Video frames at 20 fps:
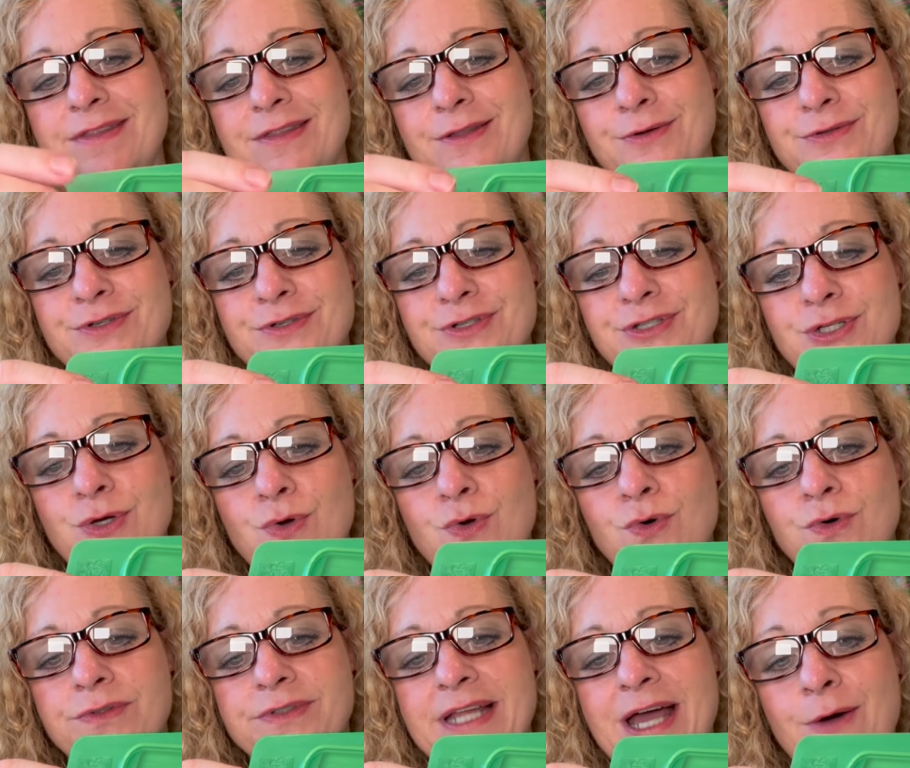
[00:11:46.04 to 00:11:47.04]
Those are so
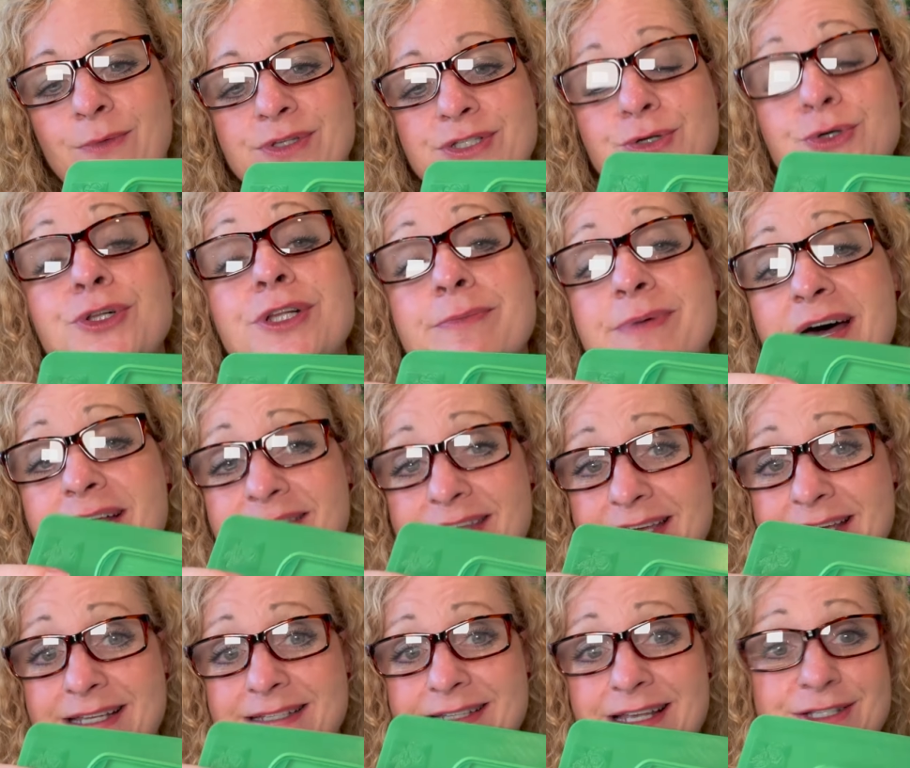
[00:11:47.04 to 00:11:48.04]
cool. Now what's cool about
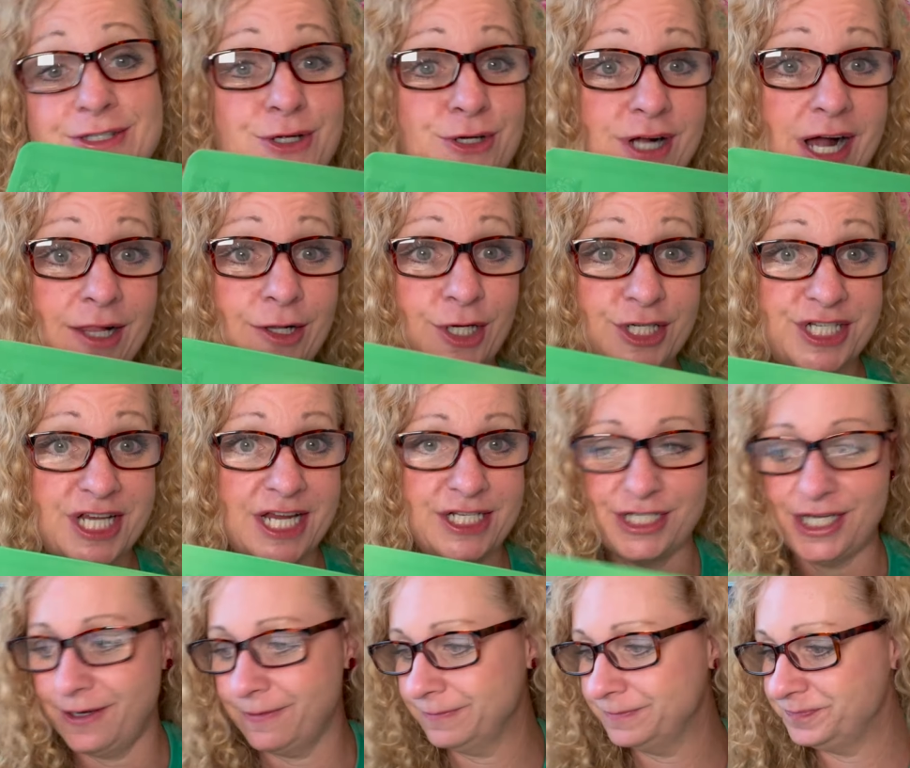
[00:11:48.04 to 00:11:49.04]
these is they're color
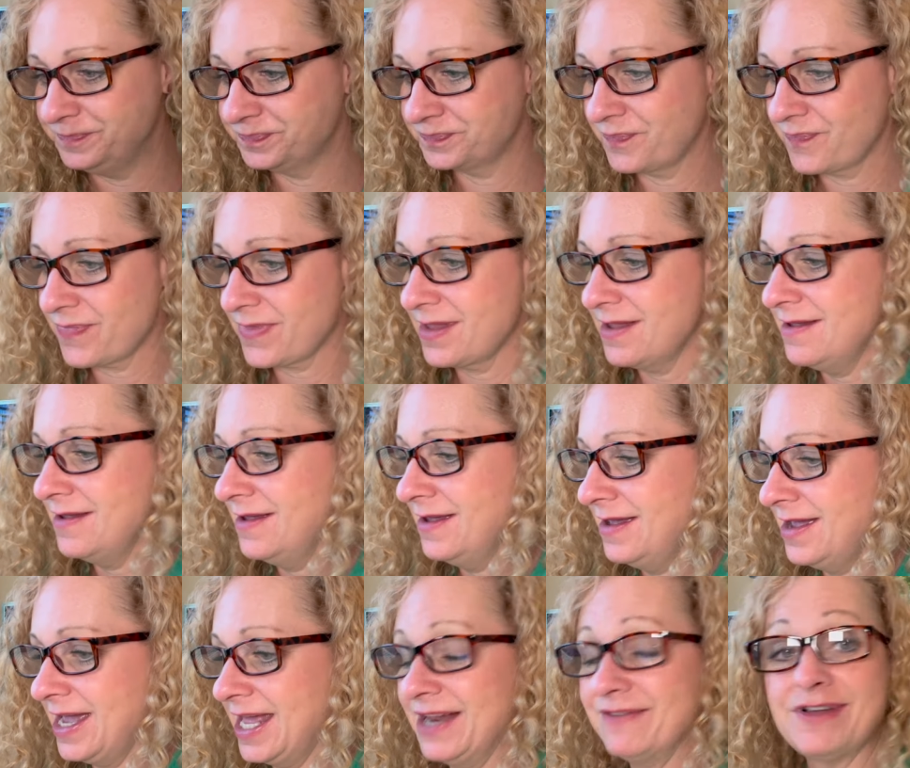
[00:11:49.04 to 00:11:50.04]
changing.
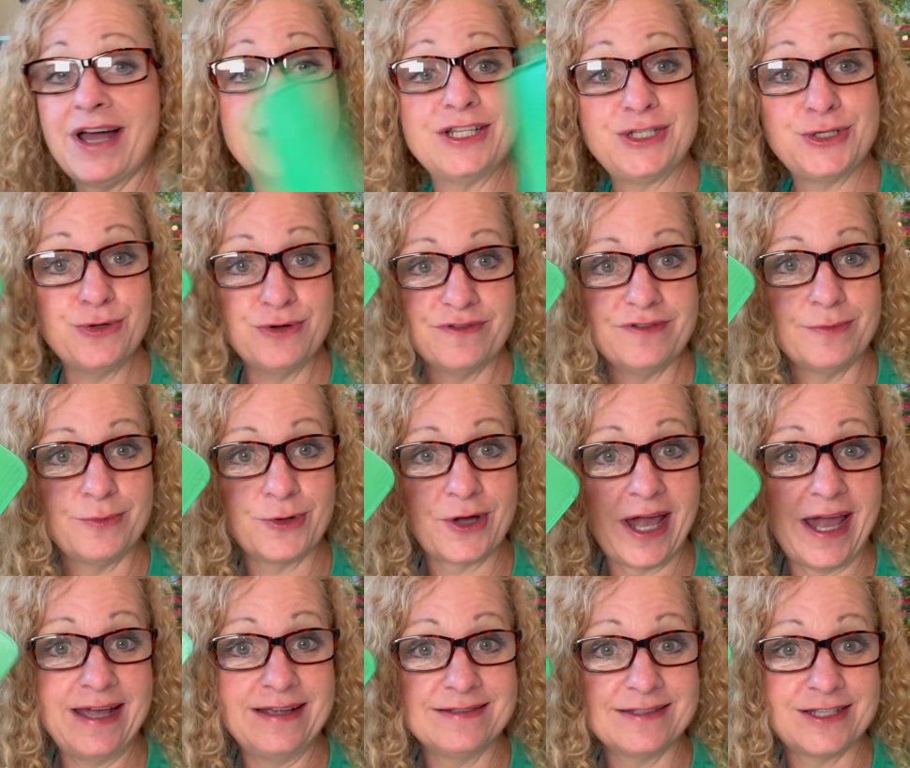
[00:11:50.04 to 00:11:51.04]
And I've got two of them,
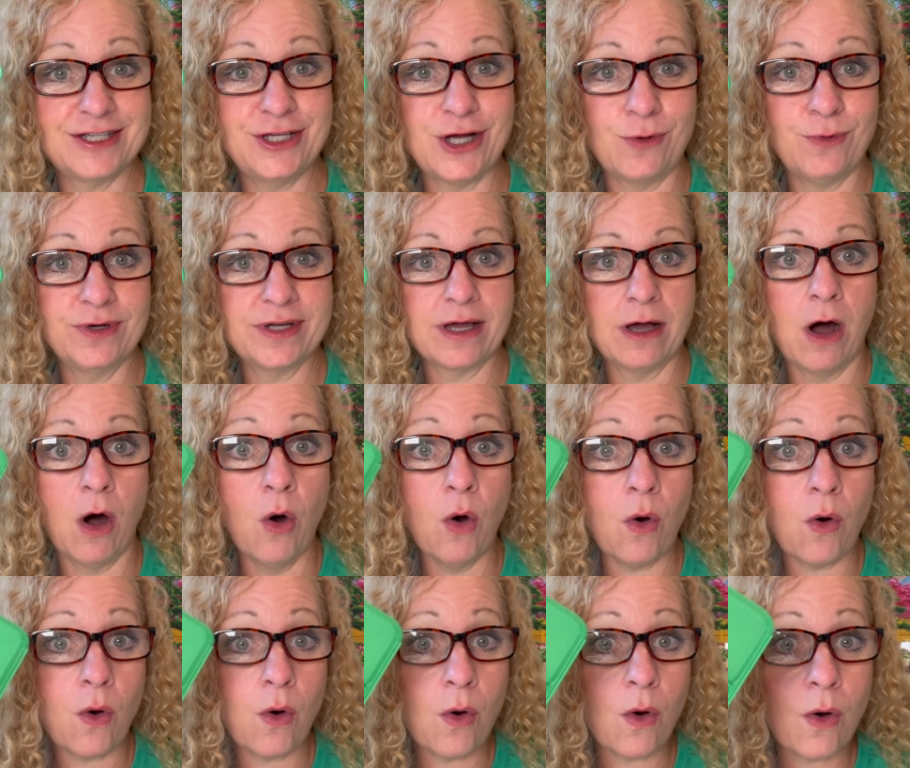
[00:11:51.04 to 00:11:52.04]
okay? So y'all will get,
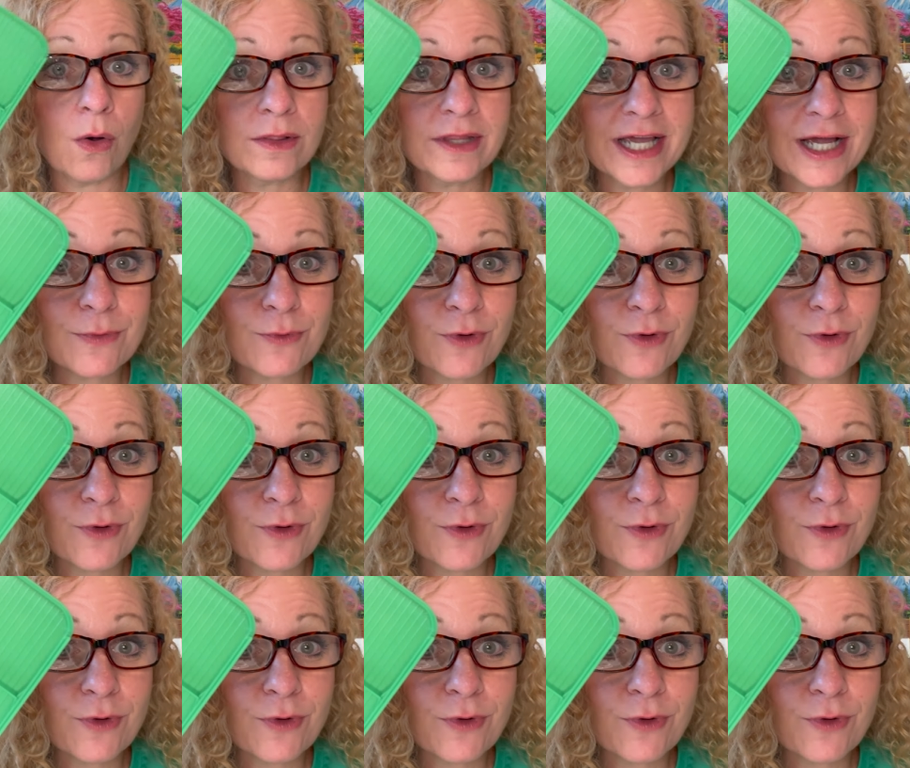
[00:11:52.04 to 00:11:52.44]
oh, look at